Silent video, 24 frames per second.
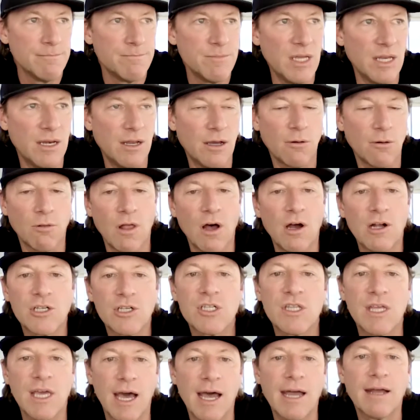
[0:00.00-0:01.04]
you know
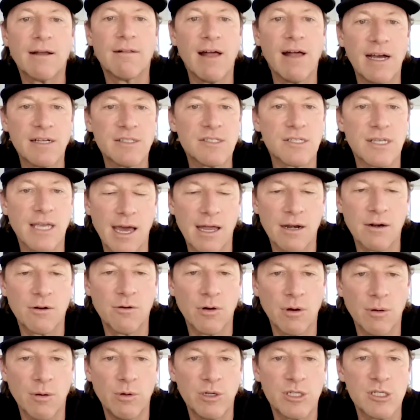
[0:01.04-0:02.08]
launched the eyeglasses
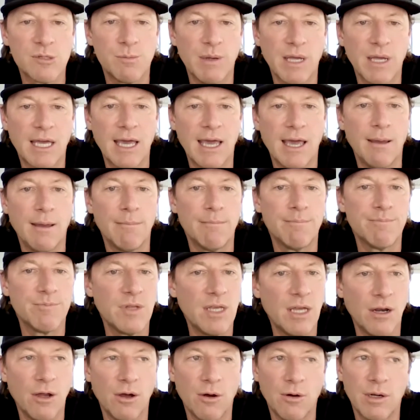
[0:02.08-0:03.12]
category, which became
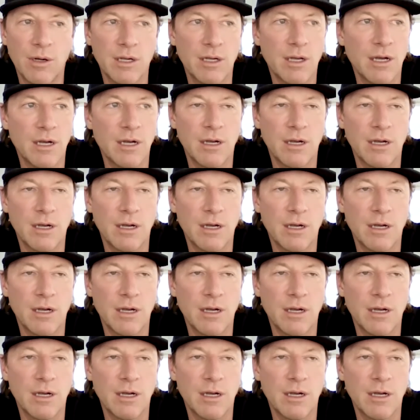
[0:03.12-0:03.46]
you know a,